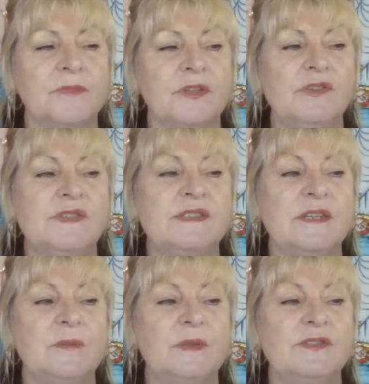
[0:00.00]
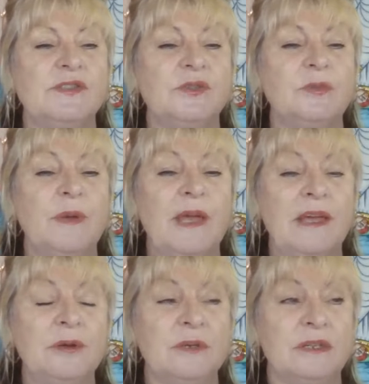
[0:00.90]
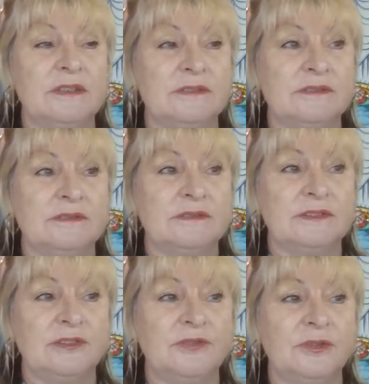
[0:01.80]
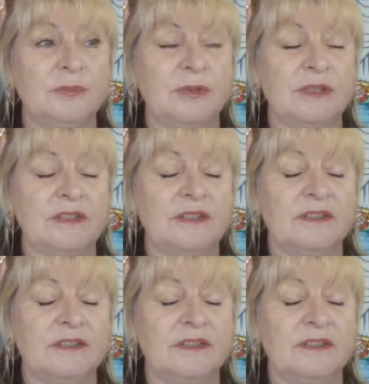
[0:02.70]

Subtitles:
You step into your power of your breath.